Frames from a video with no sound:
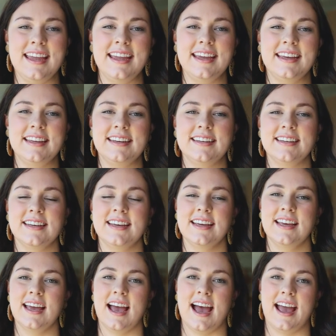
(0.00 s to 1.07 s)
And
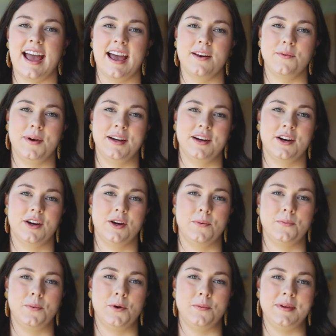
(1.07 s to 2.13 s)
I had one girl
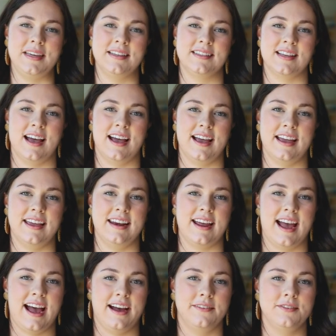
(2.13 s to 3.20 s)
pull me aside
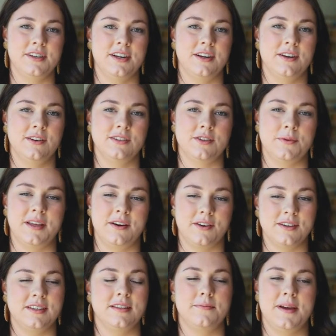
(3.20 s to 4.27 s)
after, so we had
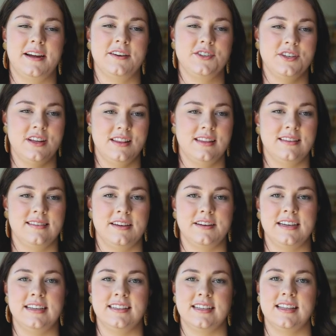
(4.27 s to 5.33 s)
gone to the parish and done the
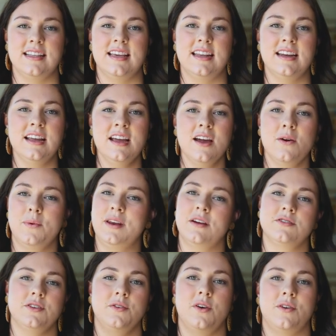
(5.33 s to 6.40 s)
series, and then we'd
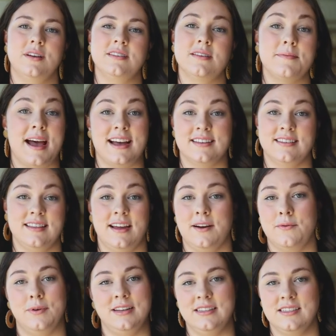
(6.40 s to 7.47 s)
also gone to Mass there
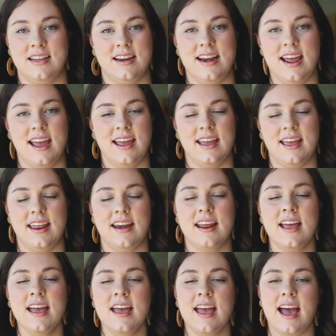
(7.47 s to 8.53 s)
one Sunday. And
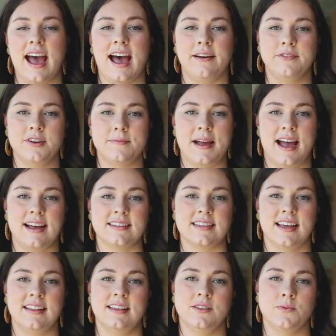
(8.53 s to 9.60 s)
after Mass,
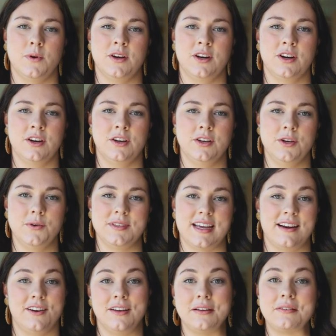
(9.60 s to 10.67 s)
I had this one girl who was
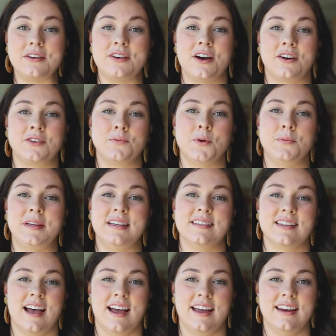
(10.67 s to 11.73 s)
at all of the talks pull me
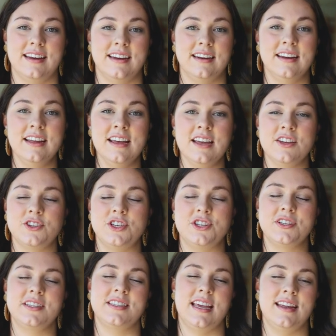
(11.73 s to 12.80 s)
aside, and she
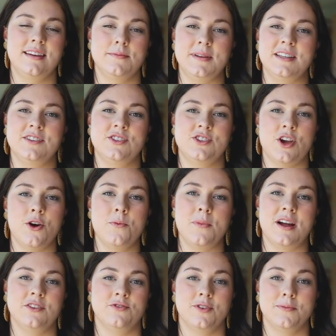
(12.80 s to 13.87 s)
just thanked me so
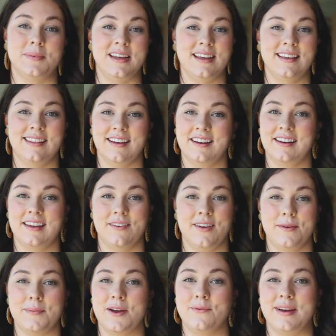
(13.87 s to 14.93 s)
much for being there and
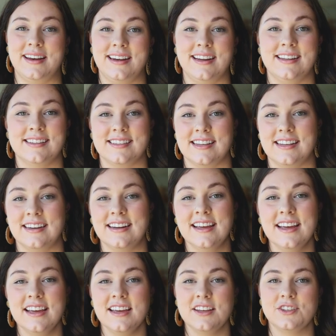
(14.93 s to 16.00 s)
giving my witness. And
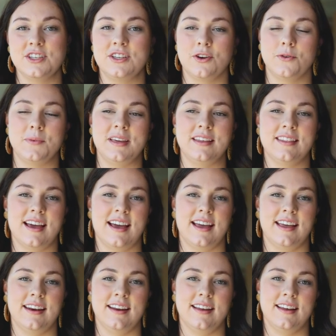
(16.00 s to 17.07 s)
she told me
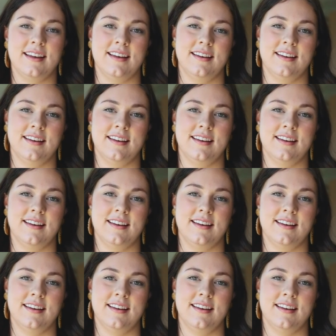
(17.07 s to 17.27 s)
that